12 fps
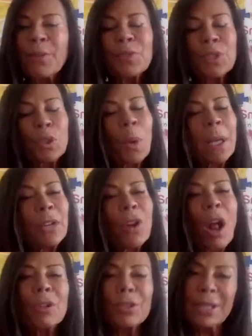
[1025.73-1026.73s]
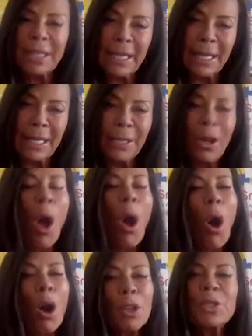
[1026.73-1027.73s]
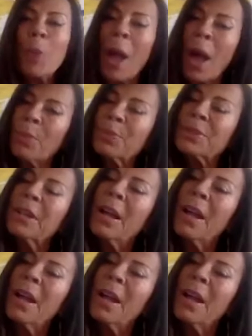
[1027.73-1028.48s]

for $20 a kid also helps